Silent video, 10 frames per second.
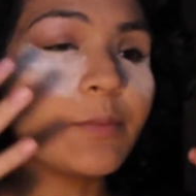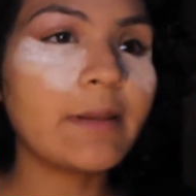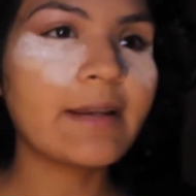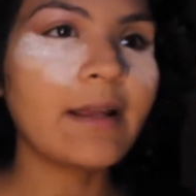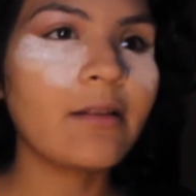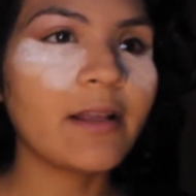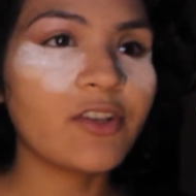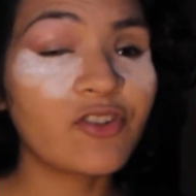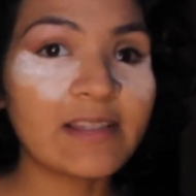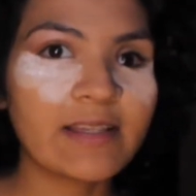to blend out like
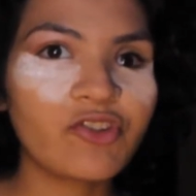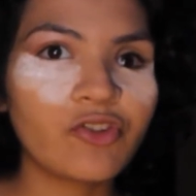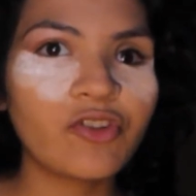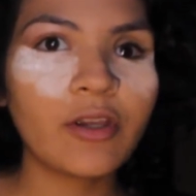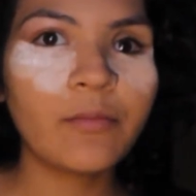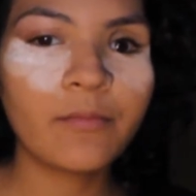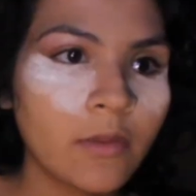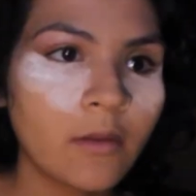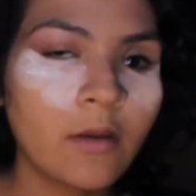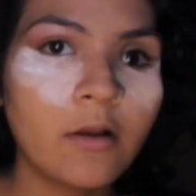a transition shade.
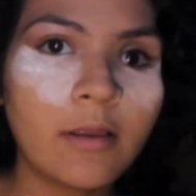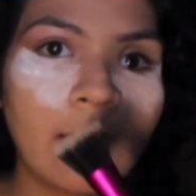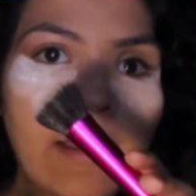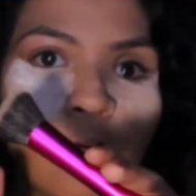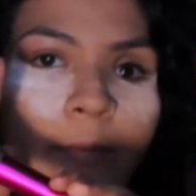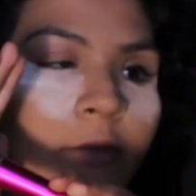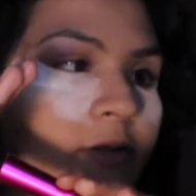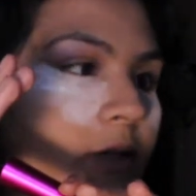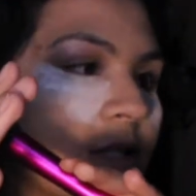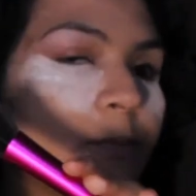Okay, I'll be
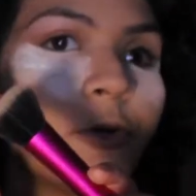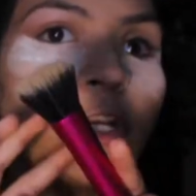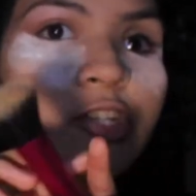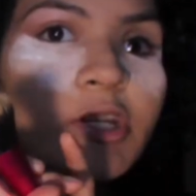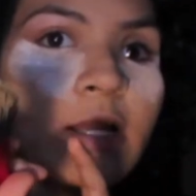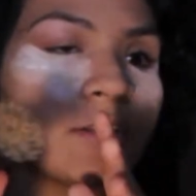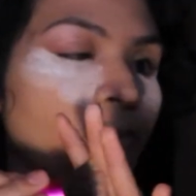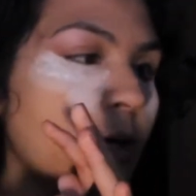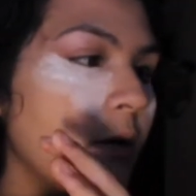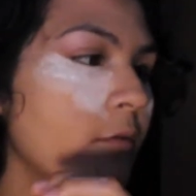using this brush as
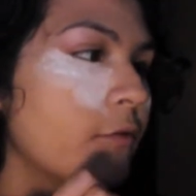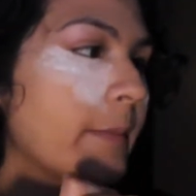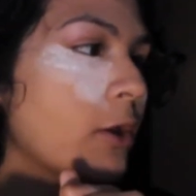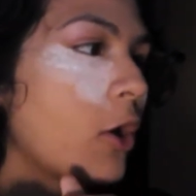well for my